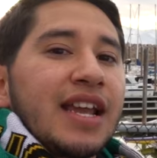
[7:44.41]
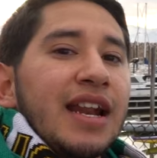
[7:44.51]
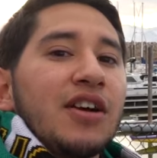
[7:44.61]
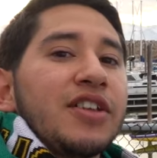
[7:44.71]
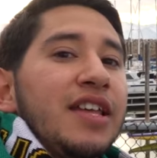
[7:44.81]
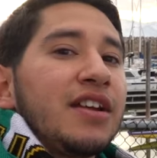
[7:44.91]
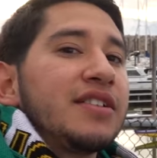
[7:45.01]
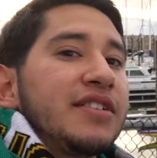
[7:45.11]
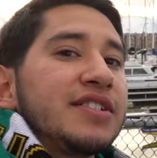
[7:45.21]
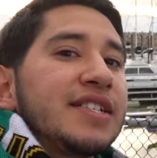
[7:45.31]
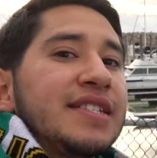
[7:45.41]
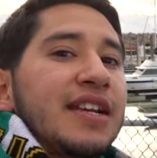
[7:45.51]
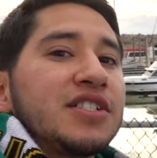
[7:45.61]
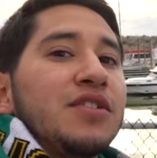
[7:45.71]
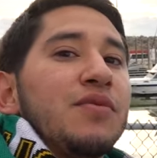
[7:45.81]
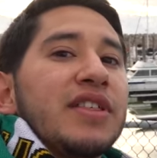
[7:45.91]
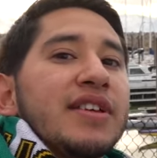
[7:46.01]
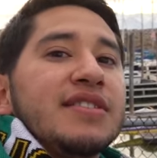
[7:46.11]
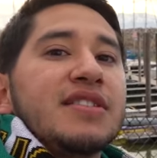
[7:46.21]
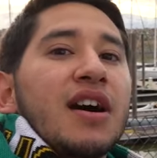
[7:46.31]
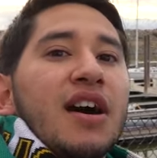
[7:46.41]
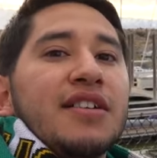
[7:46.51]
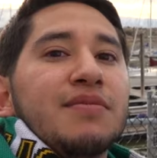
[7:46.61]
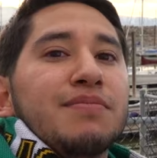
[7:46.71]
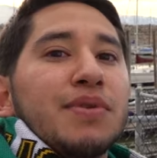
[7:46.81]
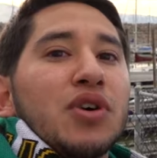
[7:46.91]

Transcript: Check it out here. There's a section with a ton of